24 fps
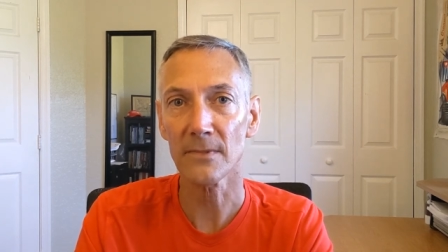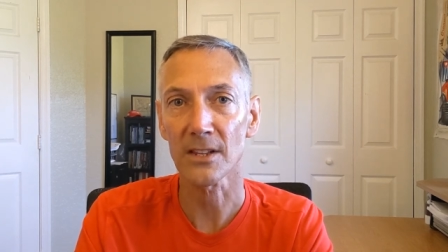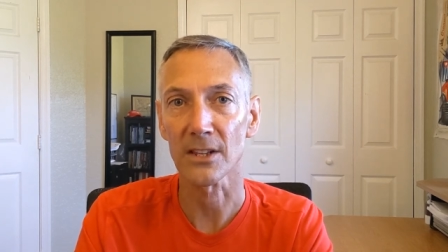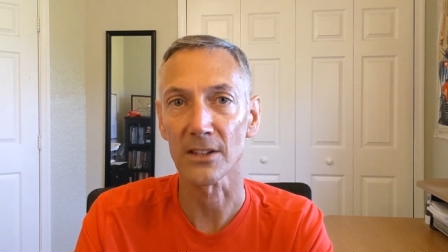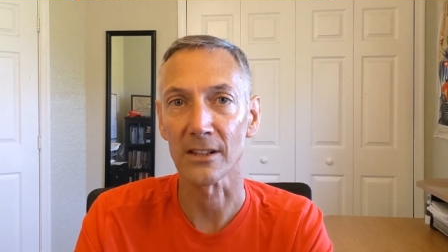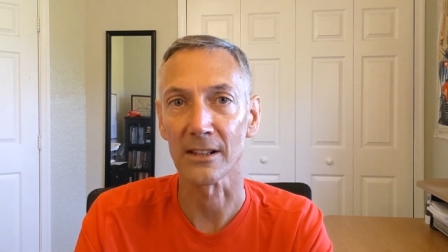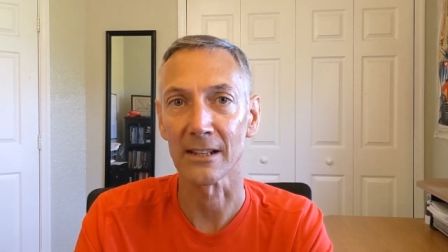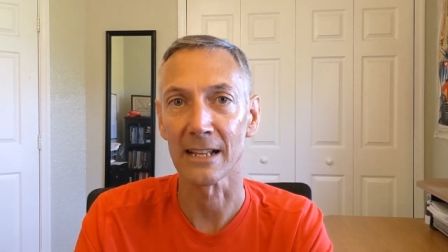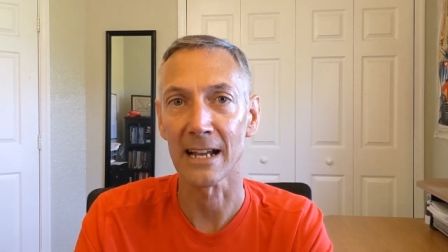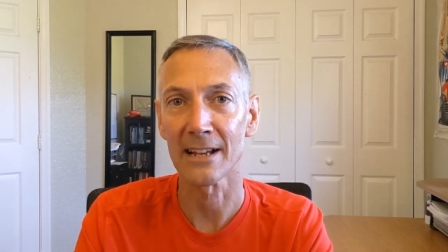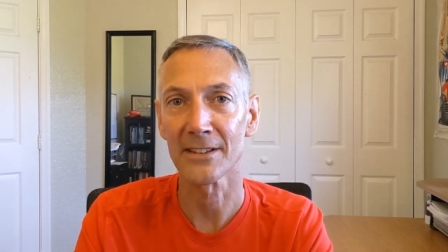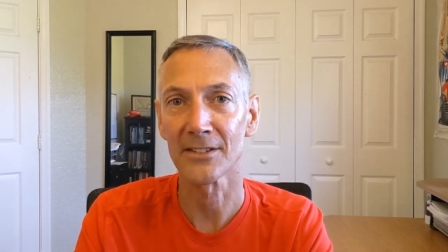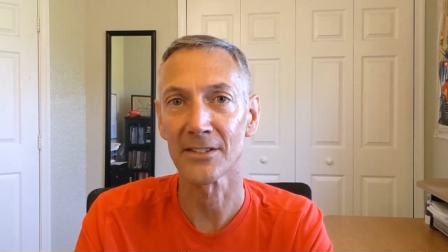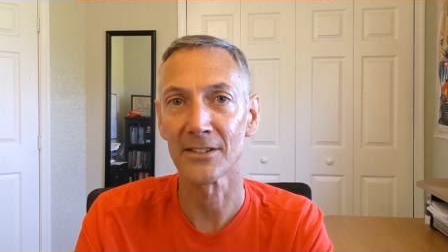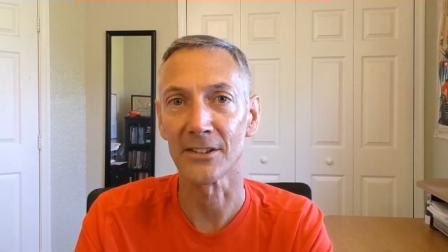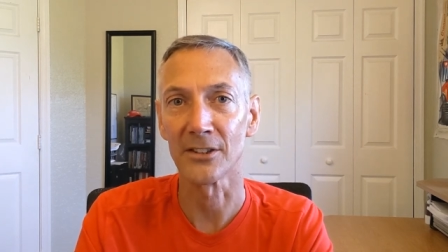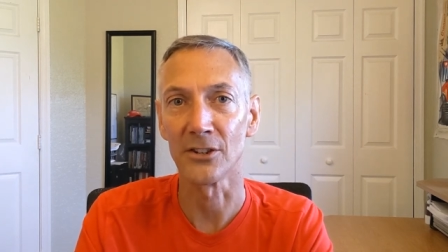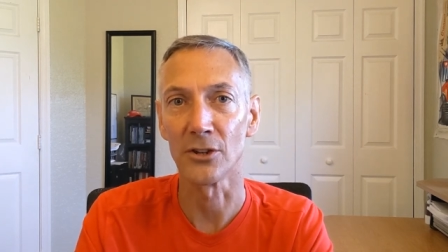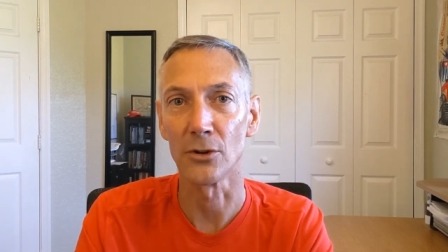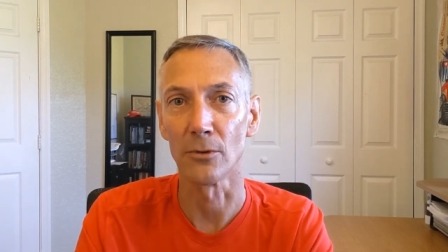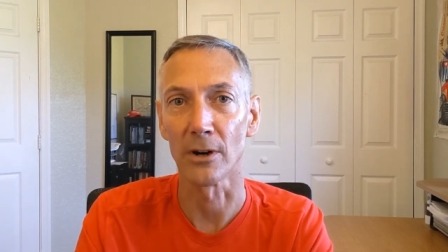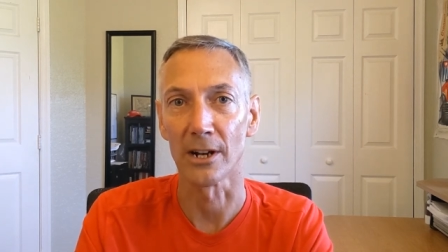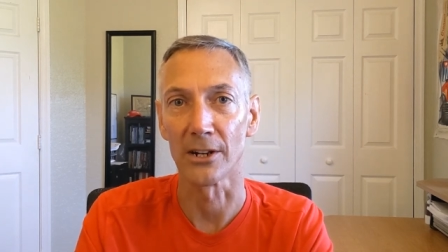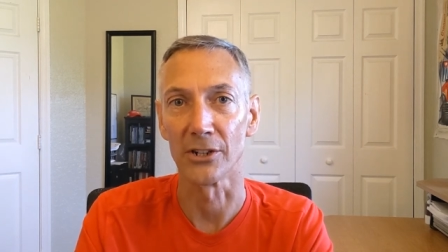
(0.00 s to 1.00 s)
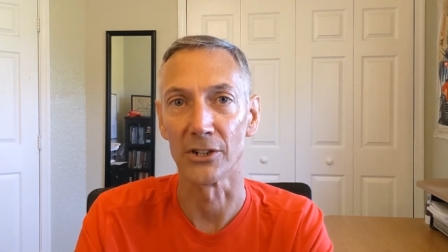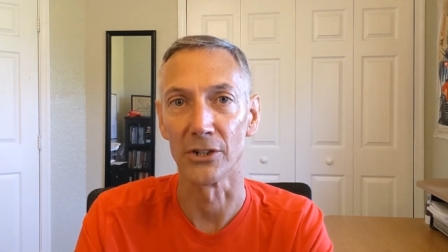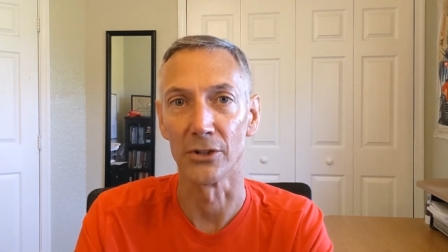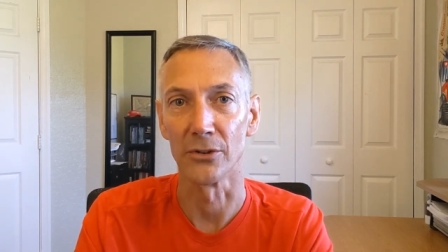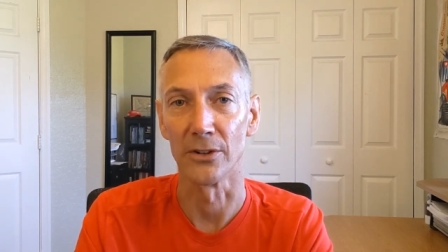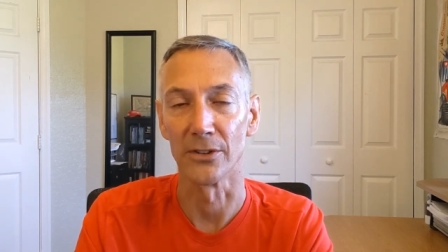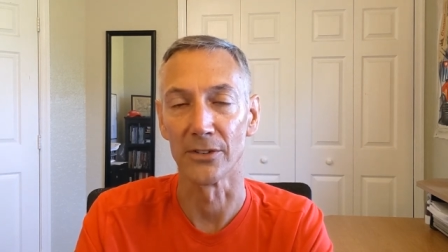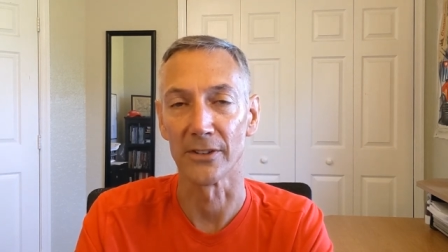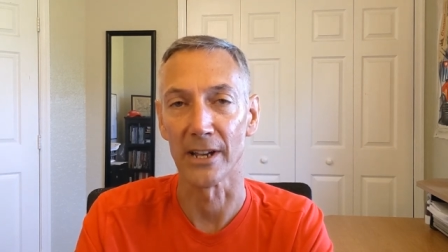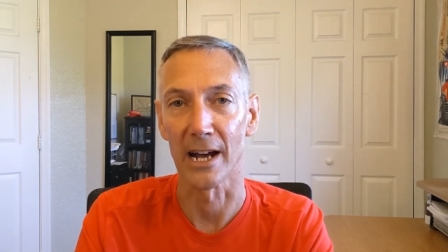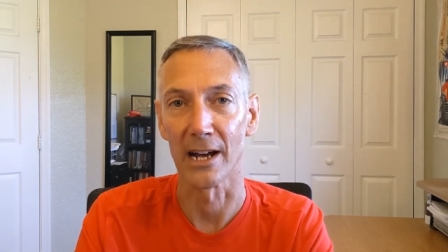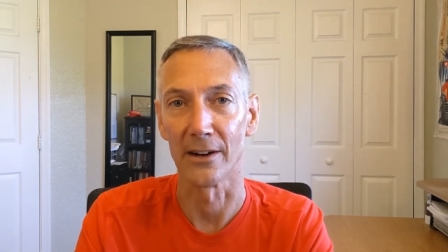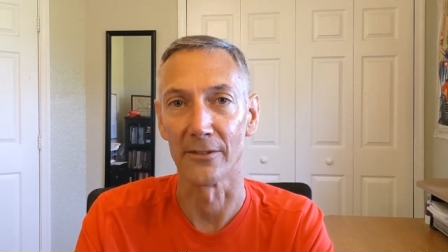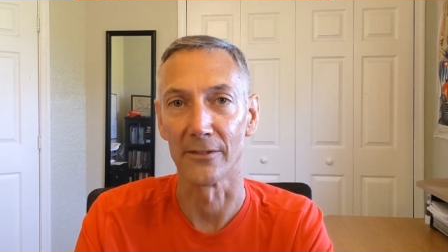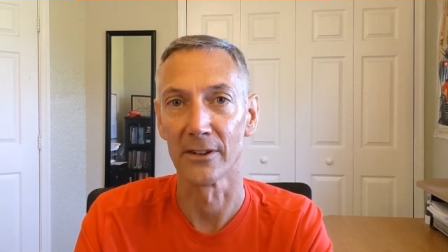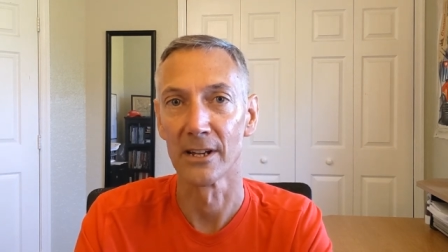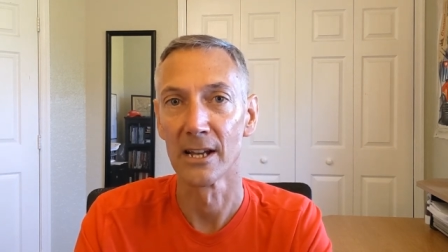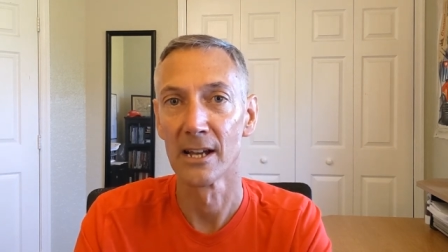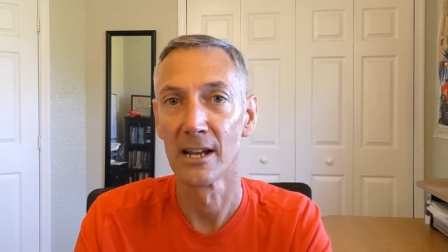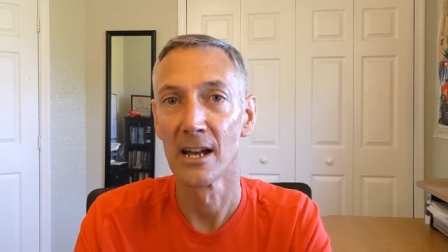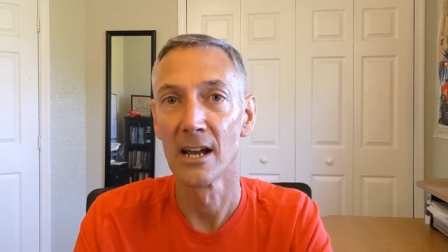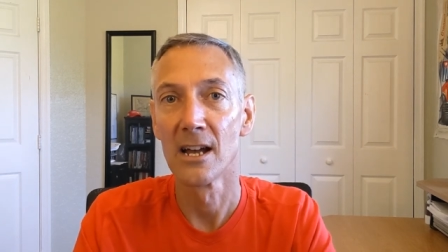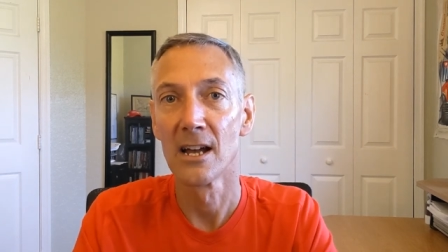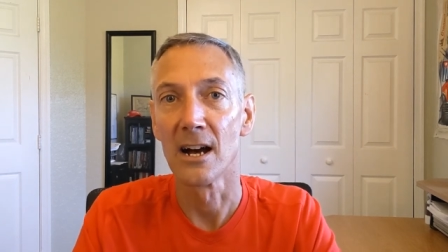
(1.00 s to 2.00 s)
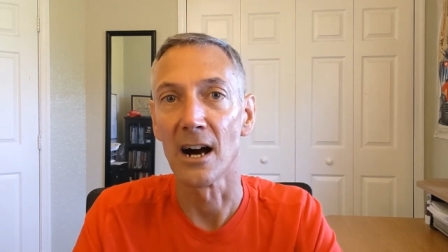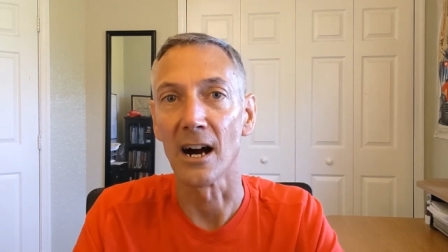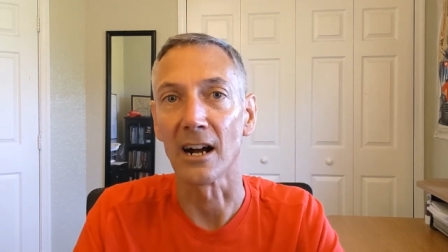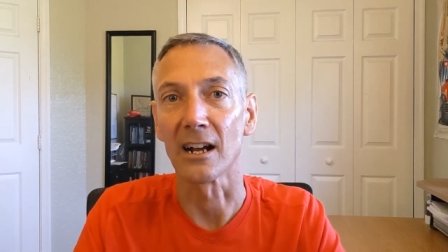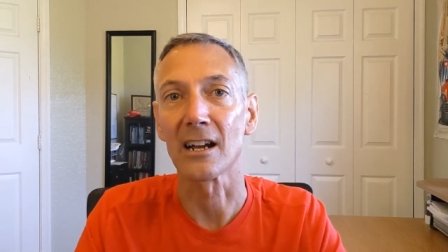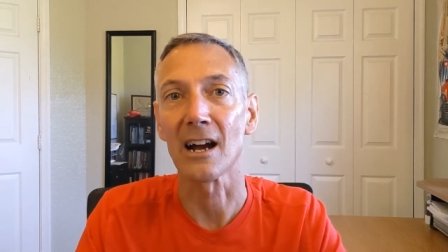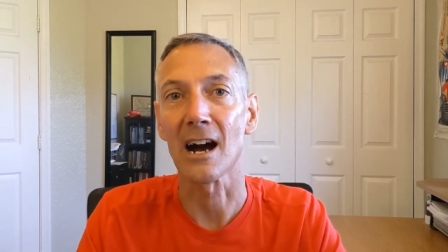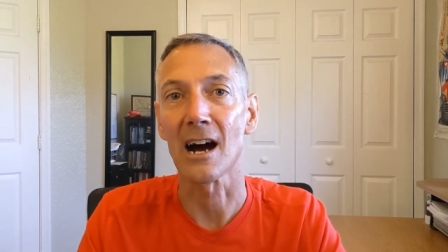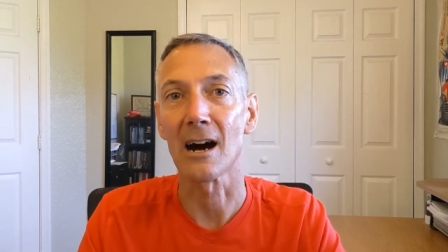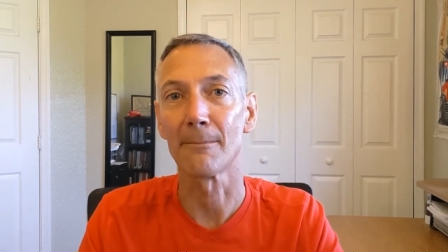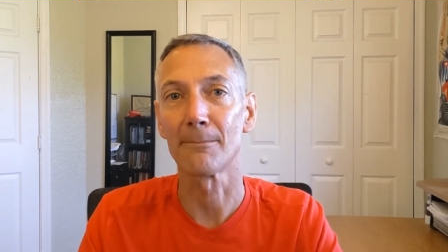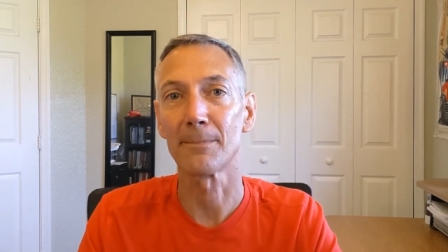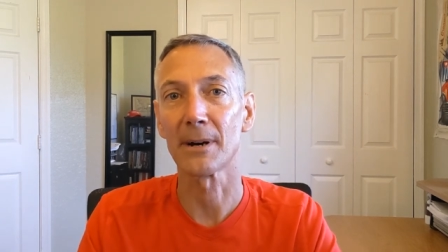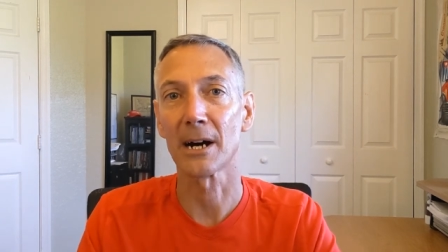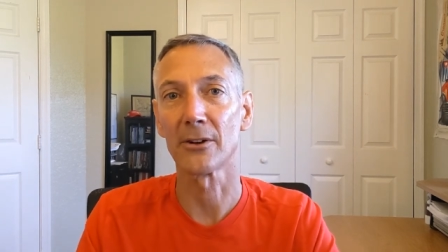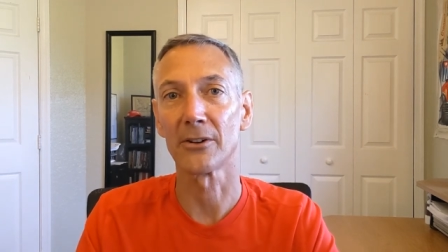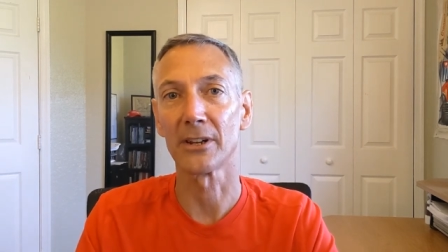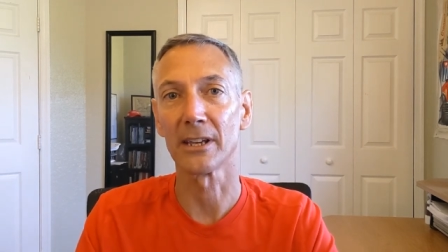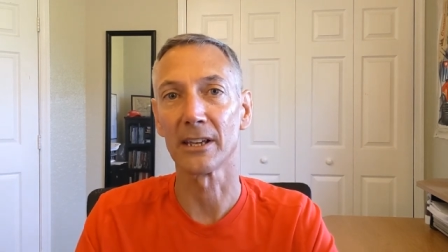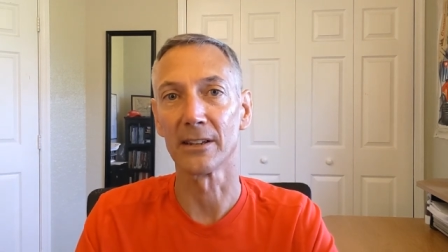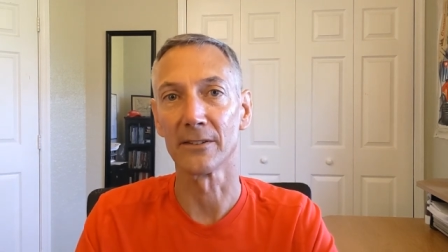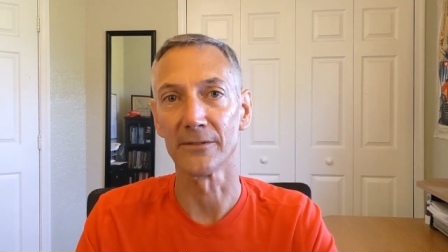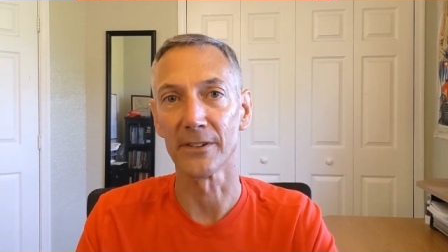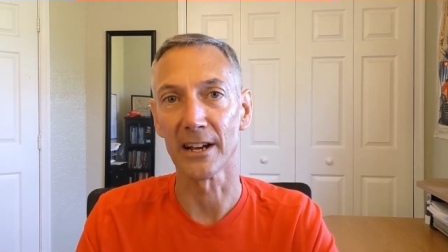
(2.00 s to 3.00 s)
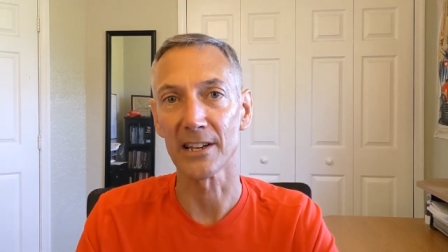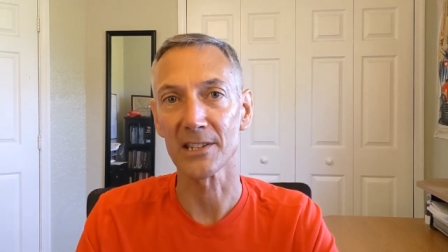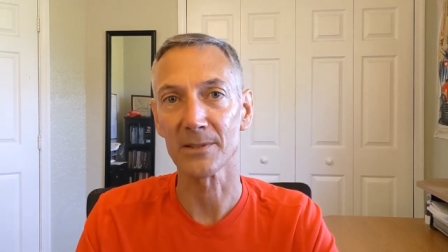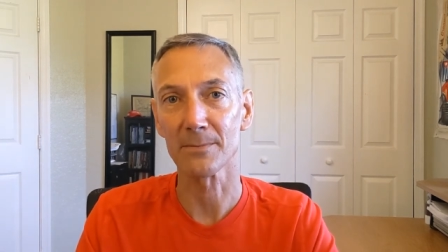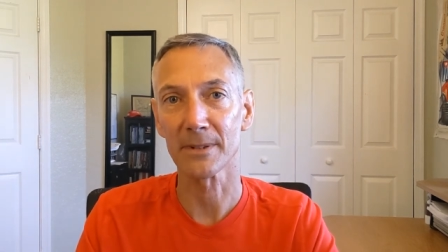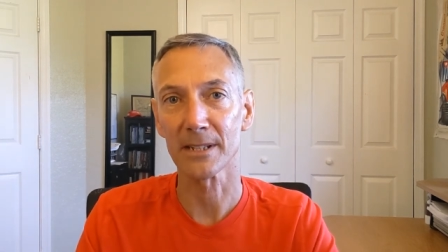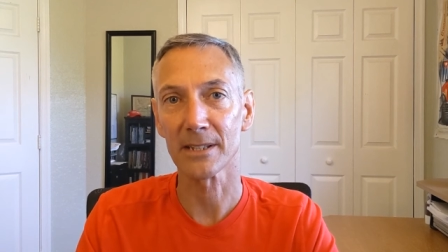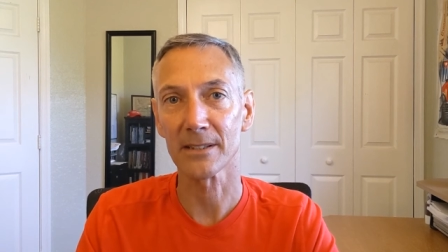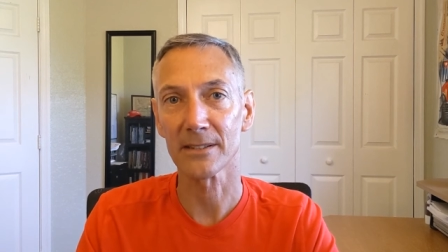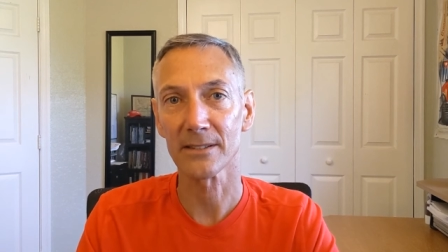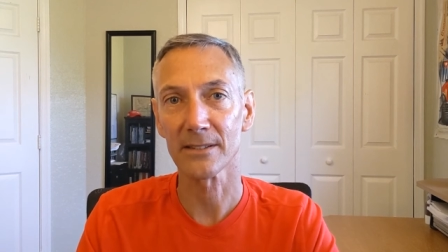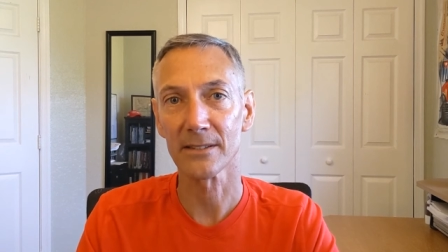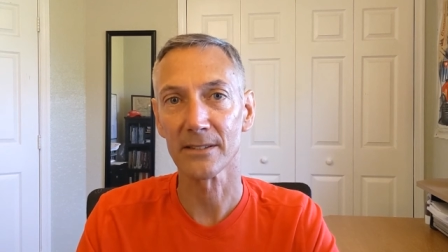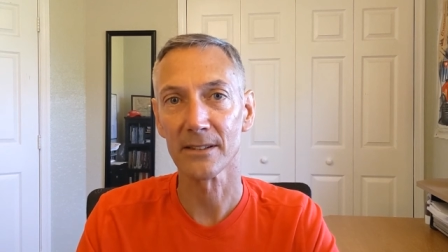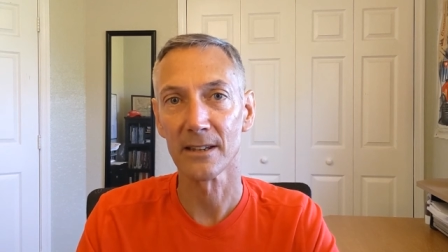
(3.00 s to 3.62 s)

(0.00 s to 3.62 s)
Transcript: The last thing you want to do is have a compounding investment,